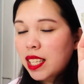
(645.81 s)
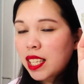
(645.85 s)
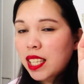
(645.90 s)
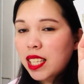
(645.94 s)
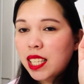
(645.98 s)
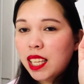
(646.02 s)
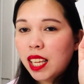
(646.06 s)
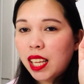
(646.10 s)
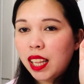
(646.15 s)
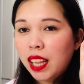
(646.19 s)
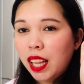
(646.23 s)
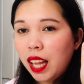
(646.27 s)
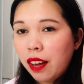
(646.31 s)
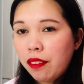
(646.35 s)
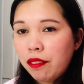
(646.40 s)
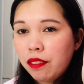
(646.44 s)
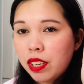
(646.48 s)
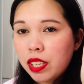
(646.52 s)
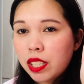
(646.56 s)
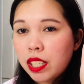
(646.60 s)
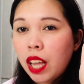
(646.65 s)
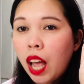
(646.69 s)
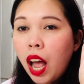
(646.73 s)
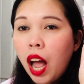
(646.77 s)
is a
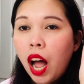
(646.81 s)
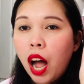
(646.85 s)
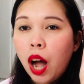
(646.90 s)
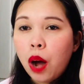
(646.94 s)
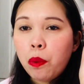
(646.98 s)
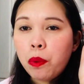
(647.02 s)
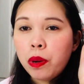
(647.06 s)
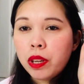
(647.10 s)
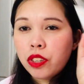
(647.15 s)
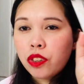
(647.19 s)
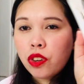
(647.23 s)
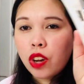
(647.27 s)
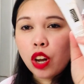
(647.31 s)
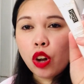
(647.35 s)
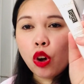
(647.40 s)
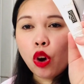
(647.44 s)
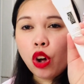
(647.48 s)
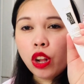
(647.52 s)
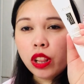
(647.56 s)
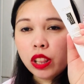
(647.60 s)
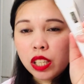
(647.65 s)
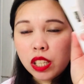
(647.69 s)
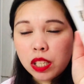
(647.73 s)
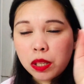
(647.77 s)
lovely. I will try
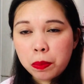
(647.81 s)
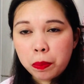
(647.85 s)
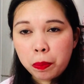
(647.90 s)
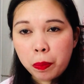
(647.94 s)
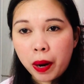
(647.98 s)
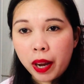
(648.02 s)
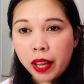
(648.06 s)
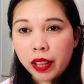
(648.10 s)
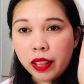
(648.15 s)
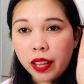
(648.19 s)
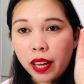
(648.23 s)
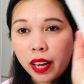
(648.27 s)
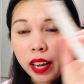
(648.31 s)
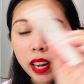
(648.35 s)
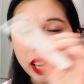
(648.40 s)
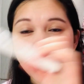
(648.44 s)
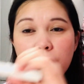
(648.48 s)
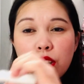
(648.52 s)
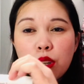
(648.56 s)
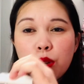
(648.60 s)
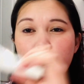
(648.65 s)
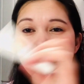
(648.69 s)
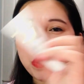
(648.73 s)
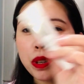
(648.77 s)
all this product
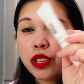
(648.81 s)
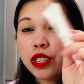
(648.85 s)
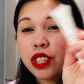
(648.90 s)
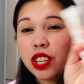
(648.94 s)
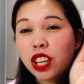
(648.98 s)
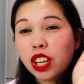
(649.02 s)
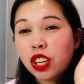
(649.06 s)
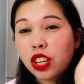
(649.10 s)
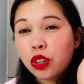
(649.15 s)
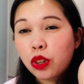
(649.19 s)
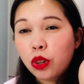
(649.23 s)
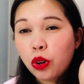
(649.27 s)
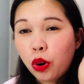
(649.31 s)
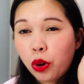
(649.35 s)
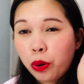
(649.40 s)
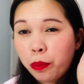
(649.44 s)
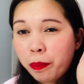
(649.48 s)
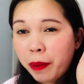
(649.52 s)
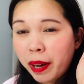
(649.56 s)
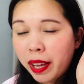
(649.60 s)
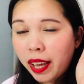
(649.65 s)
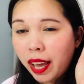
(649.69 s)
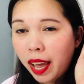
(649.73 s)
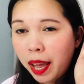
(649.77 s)
and you will see it on
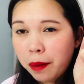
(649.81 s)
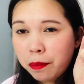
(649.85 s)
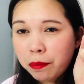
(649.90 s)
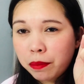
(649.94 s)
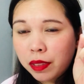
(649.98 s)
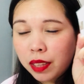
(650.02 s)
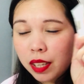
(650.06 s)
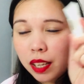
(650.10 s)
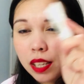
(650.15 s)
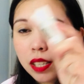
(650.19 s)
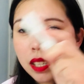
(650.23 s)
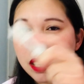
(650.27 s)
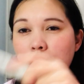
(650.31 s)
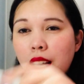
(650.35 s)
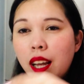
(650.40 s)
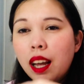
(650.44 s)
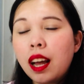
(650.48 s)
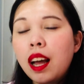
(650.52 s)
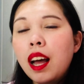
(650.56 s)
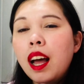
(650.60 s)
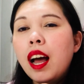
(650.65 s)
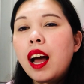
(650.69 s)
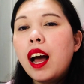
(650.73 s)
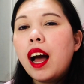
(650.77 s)
my empties.
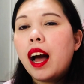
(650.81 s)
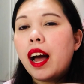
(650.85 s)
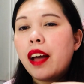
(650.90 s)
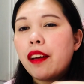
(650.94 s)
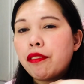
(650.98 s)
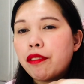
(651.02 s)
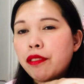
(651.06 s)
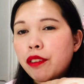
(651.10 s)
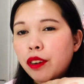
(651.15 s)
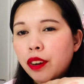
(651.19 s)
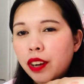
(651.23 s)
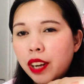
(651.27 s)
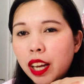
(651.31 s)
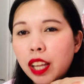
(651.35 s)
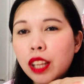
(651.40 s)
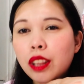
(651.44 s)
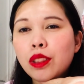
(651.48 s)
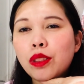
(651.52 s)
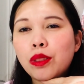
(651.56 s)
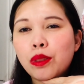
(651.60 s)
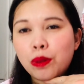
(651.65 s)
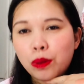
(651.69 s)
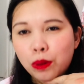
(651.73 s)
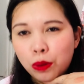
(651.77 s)
I forgot
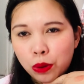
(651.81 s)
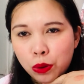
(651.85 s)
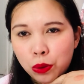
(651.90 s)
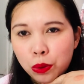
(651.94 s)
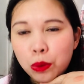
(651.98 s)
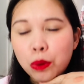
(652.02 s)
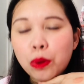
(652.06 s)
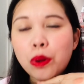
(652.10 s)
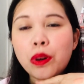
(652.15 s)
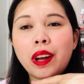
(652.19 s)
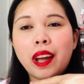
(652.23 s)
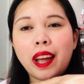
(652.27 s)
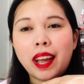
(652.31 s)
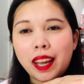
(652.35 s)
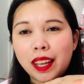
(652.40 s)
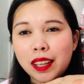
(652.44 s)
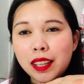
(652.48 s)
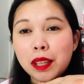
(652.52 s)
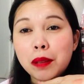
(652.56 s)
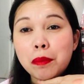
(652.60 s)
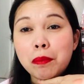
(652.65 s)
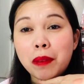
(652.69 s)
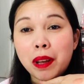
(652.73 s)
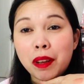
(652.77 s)
to
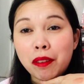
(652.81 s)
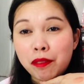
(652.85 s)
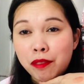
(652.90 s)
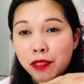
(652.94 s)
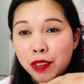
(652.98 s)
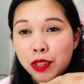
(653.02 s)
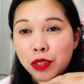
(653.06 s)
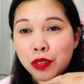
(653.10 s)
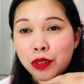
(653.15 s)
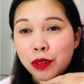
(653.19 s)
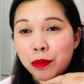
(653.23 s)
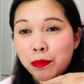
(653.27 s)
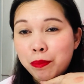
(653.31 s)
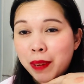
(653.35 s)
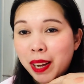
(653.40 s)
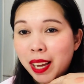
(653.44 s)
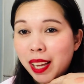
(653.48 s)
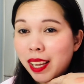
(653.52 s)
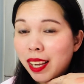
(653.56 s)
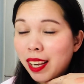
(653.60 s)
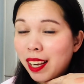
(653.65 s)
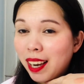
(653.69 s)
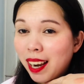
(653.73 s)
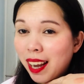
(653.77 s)
edit my video in
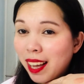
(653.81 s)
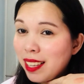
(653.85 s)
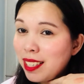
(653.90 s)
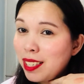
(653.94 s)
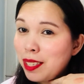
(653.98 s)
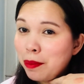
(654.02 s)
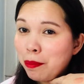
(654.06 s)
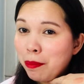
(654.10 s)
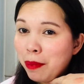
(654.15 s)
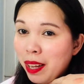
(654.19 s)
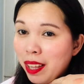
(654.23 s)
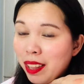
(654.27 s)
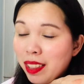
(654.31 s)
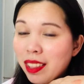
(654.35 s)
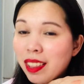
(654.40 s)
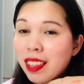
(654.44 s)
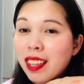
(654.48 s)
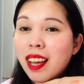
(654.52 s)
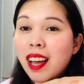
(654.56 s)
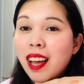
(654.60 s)
my last month